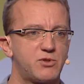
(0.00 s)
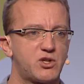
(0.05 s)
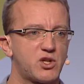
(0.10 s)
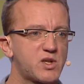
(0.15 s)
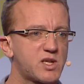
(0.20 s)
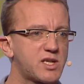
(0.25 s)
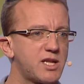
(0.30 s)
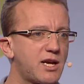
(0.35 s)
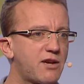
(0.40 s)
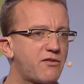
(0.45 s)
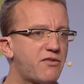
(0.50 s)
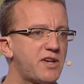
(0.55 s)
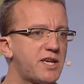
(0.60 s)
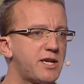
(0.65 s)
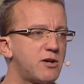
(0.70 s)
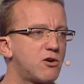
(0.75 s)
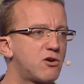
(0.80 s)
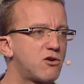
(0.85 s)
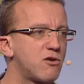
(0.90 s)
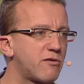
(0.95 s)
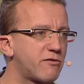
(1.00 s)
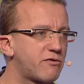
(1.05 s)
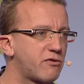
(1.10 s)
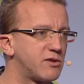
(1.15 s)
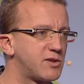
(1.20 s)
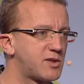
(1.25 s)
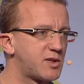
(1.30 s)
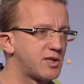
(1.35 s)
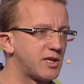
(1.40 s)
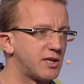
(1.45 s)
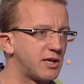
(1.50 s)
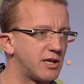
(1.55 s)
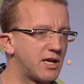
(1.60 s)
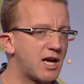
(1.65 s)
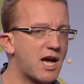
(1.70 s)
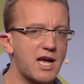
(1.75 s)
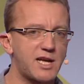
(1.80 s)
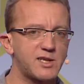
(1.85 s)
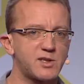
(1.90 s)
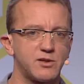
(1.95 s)
just like video conferencing
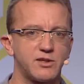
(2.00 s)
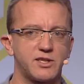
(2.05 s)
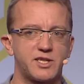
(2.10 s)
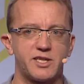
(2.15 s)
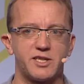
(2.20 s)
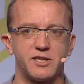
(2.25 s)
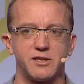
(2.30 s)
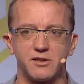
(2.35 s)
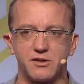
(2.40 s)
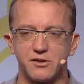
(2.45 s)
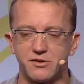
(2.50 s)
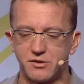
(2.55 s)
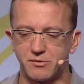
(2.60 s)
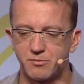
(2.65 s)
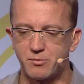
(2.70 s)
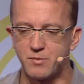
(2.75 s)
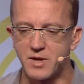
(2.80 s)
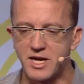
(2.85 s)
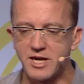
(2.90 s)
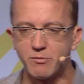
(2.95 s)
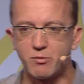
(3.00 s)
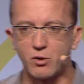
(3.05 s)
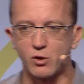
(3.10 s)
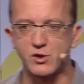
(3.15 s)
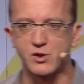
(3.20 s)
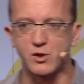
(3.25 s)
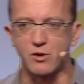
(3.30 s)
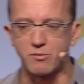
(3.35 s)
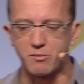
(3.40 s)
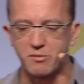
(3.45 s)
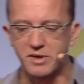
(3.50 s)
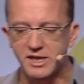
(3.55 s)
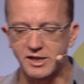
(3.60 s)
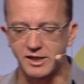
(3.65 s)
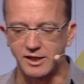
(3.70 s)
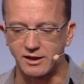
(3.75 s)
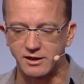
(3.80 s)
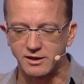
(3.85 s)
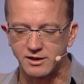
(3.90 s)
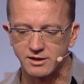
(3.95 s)
hasn't killed the in-person
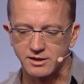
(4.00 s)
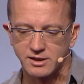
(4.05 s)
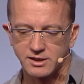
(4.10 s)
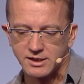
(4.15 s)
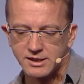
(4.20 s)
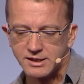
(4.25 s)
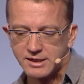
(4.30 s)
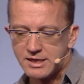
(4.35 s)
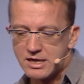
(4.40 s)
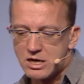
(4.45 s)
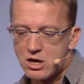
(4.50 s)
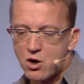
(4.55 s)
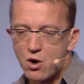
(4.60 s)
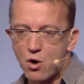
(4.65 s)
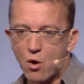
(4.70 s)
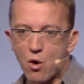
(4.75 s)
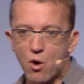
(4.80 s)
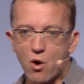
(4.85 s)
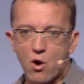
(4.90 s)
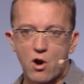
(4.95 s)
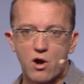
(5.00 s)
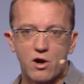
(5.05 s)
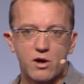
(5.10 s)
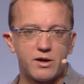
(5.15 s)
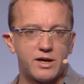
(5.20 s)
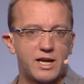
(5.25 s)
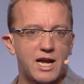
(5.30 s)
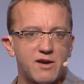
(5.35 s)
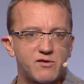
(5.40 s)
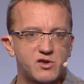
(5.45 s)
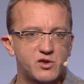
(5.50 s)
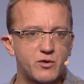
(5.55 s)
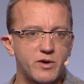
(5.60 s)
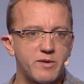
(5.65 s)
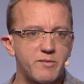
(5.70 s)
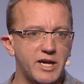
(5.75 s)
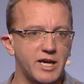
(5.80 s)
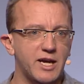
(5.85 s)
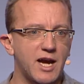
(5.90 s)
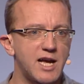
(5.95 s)
meeting, or live
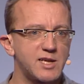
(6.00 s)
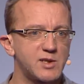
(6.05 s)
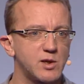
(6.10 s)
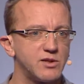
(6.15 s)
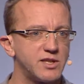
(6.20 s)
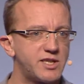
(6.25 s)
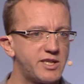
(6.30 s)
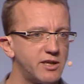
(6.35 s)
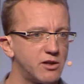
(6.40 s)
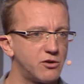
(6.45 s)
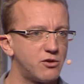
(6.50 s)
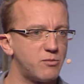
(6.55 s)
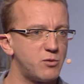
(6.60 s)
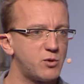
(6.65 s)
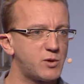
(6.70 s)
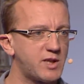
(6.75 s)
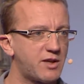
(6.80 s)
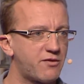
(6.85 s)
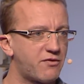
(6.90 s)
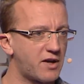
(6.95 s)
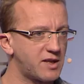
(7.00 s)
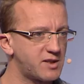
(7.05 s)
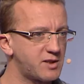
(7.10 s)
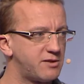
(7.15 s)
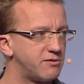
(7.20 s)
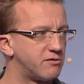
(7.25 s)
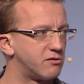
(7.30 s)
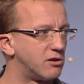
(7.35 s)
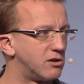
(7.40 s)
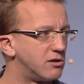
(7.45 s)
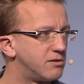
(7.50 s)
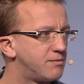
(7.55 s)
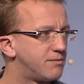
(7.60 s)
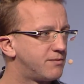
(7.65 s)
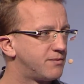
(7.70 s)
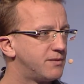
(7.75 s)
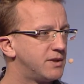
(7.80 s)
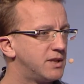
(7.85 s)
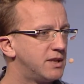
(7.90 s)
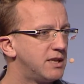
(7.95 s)
streaming hasn't killed the music festival.
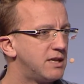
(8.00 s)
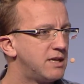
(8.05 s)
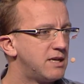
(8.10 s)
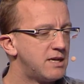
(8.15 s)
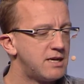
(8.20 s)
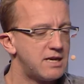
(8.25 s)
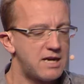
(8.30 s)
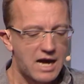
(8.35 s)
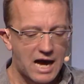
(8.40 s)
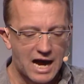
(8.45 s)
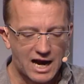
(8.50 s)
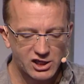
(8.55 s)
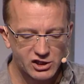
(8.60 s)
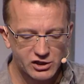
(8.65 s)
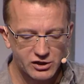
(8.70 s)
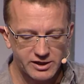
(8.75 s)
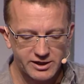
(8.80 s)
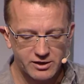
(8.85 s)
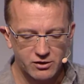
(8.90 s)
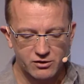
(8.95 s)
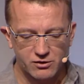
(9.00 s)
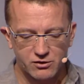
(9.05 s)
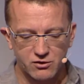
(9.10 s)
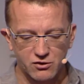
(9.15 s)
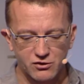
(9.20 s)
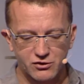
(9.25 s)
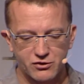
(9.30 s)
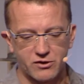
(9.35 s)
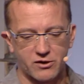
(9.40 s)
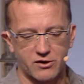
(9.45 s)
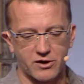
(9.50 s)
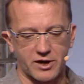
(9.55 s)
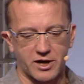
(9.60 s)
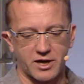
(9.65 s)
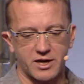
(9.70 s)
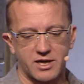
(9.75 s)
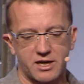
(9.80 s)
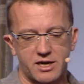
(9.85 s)
Actually, on the contrary,